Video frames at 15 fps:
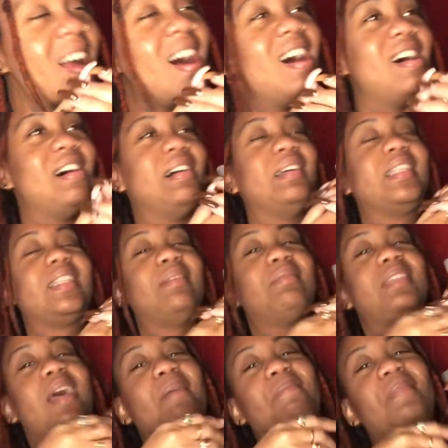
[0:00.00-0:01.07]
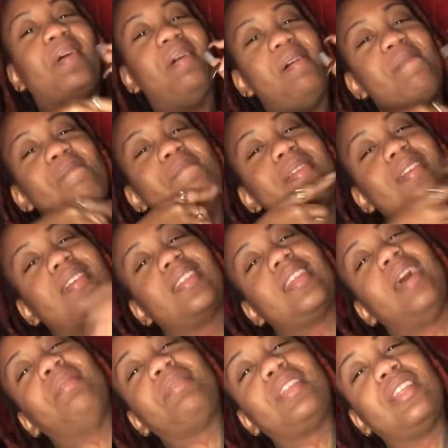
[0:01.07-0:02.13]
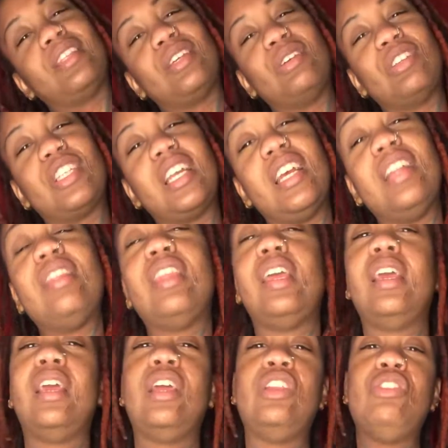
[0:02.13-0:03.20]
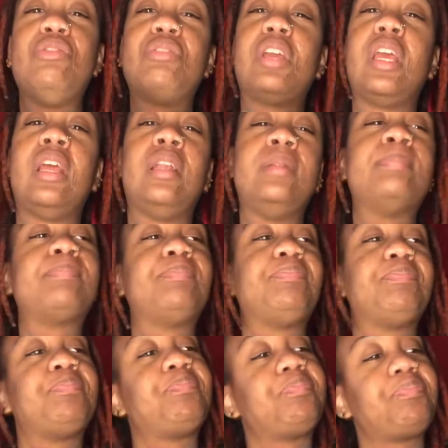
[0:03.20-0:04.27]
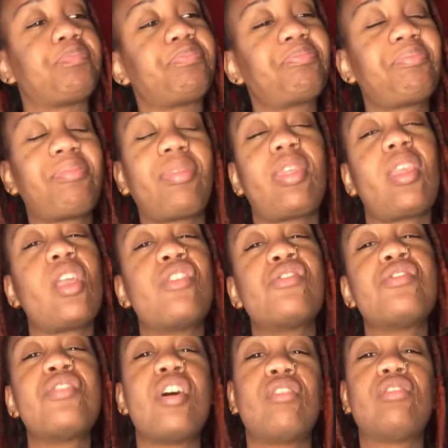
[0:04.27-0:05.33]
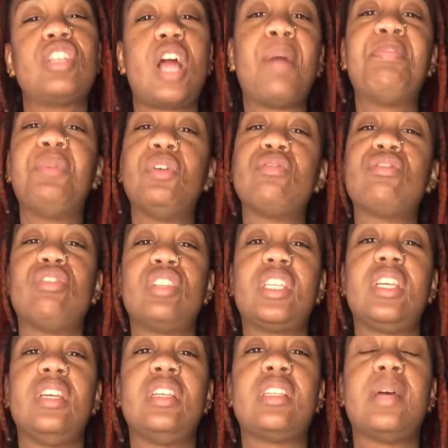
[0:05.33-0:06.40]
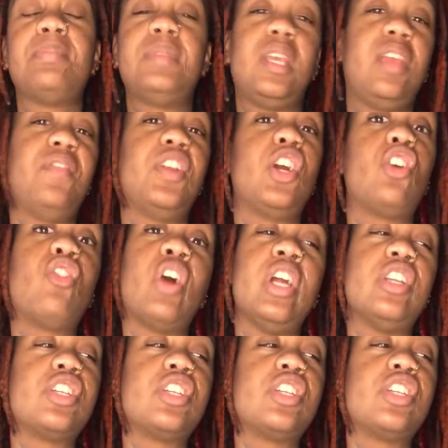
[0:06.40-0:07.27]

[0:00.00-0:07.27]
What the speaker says: Some type of meat substitution, then you can, you know, chop those tortillas up to give it a crunch.